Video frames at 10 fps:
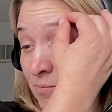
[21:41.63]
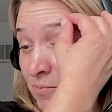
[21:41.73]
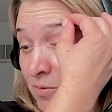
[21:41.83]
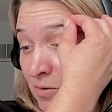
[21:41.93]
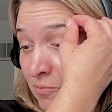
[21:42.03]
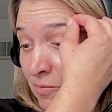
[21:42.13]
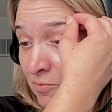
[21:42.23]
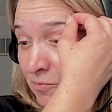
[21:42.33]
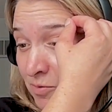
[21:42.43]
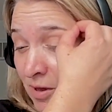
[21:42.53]

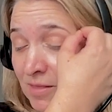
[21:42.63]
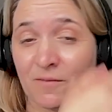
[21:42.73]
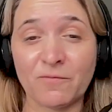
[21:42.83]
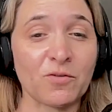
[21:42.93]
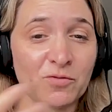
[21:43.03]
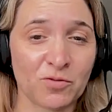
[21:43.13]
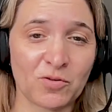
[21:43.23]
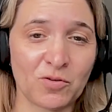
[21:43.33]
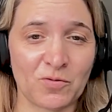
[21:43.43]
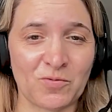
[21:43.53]
we're not the first
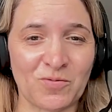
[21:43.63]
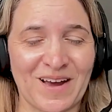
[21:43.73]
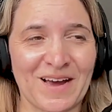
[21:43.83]
to